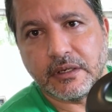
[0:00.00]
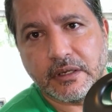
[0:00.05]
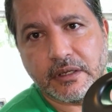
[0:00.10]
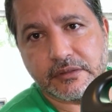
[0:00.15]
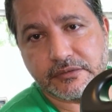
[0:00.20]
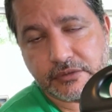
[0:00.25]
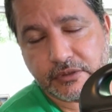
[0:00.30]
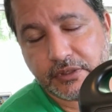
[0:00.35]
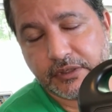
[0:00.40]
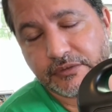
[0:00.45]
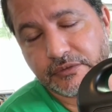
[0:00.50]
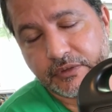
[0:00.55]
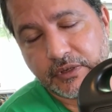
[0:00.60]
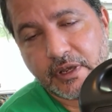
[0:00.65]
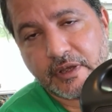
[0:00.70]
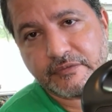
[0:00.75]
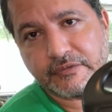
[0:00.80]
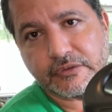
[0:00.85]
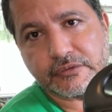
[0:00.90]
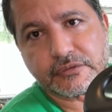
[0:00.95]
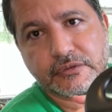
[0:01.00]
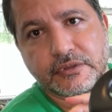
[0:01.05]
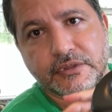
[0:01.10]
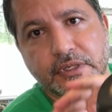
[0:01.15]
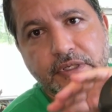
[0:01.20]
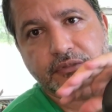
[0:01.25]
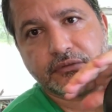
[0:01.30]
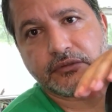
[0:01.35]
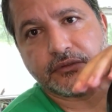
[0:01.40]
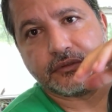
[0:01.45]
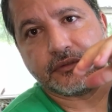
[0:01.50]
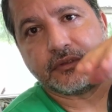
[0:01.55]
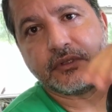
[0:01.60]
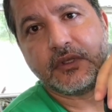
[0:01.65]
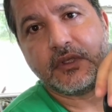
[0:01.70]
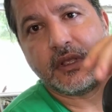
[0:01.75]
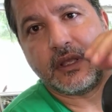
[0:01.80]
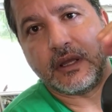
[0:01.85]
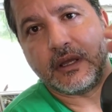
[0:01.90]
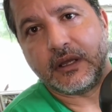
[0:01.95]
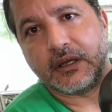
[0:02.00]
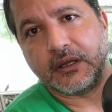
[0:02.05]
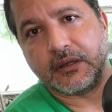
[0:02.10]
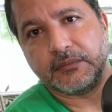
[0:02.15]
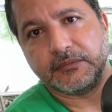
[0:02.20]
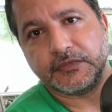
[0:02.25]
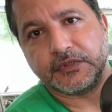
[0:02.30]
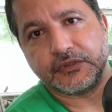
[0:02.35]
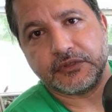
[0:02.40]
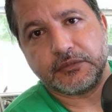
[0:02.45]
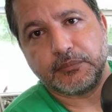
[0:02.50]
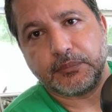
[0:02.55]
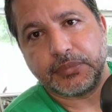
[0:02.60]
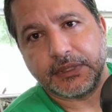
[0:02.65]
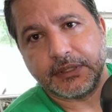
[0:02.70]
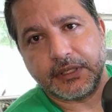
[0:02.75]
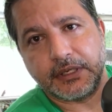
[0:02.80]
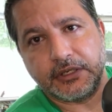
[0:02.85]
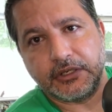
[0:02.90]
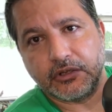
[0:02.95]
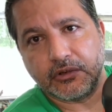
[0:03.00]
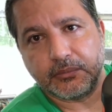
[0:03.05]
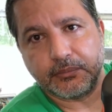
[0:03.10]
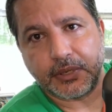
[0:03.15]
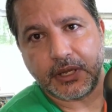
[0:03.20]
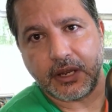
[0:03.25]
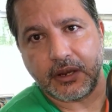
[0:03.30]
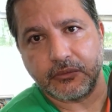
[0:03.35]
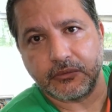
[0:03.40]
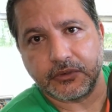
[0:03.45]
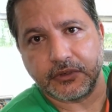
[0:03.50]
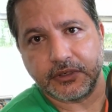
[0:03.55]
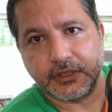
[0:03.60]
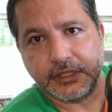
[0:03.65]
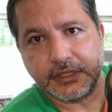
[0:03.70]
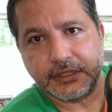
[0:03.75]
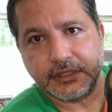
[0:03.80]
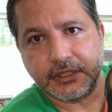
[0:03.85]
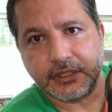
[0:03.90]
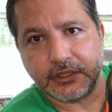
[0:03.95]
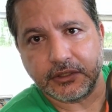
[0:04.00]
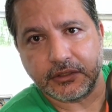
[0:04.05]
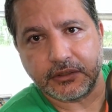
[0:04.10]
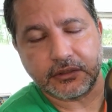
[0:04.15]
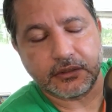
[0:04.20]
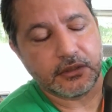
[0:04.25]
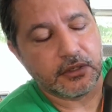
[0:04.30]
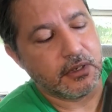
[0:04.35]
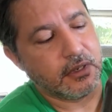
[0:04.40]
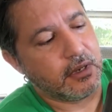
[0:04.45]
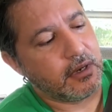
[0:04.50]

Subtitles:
As long as you have those connectors, there's plenty of power in here.